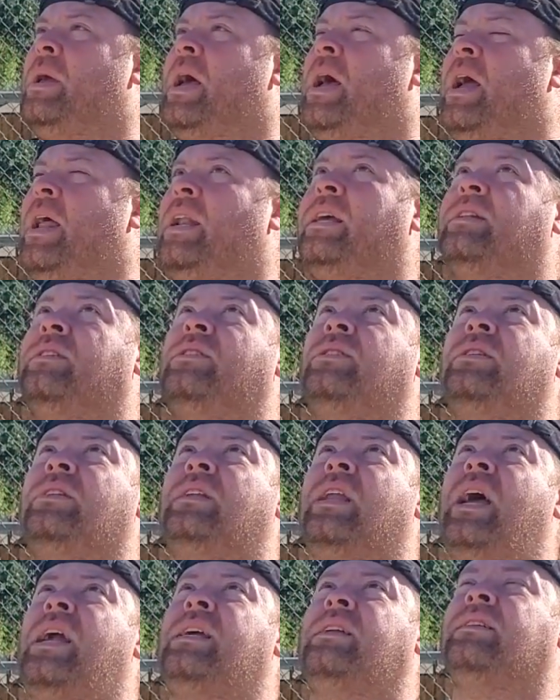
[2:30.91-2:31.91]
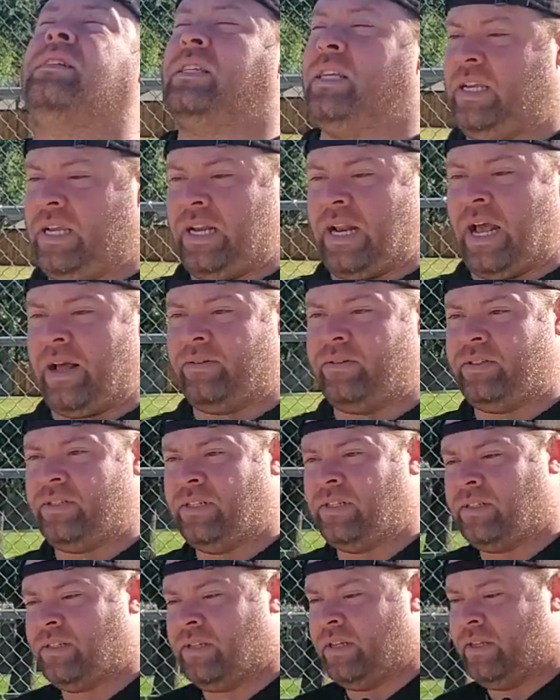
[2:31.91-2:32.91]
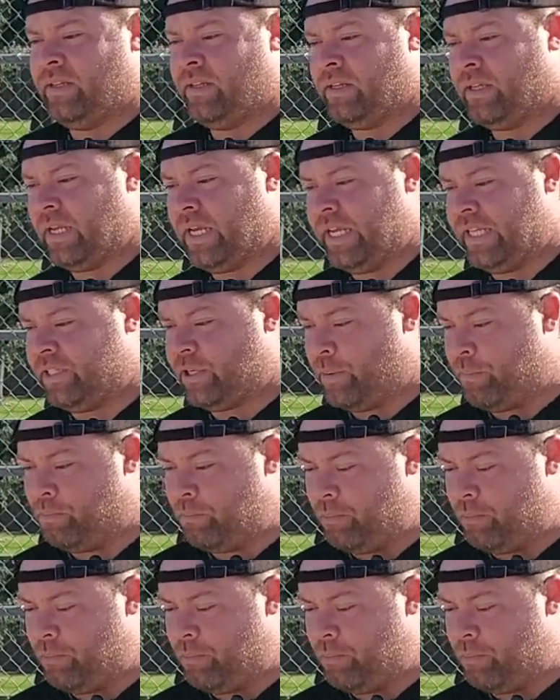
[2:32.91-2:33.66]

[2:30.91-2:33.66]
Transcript: And it's 19 ounces. It's a